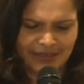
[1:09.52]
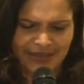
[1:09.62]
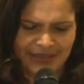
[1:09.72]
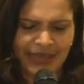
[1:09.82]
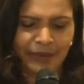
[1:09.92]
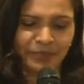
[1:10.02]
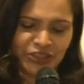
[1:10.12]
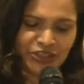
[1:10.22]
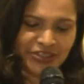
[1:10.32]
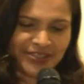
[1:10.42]

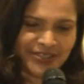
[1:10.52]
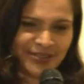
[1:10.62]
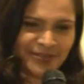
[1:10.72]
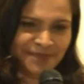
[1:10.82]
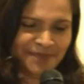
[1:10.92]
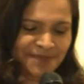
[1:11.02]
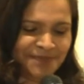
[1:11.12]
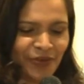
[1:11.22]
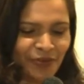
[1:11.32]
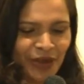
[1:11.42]
ambitious.
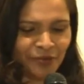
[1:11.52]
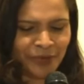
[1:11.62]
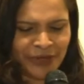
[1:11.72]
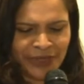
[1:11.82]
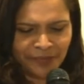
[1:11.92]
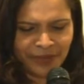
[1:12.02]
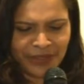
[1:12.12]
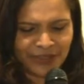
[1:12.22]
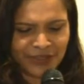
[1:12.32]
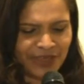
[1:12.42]
Groundbreaking because
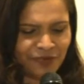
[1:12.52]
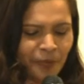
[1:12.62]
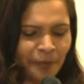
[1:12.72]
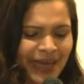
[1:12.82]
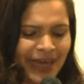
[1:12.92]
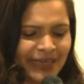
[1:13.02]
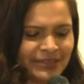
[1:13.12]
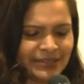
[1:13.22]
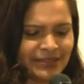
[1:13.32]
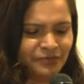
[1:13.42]
we have combined
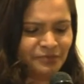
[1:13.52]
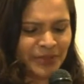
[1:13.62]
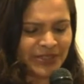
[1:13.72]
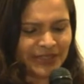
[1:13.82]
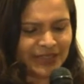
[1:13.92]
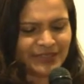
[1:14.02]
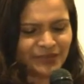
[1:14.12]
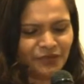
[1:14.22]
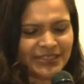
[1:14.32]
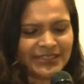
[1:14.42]
a business investor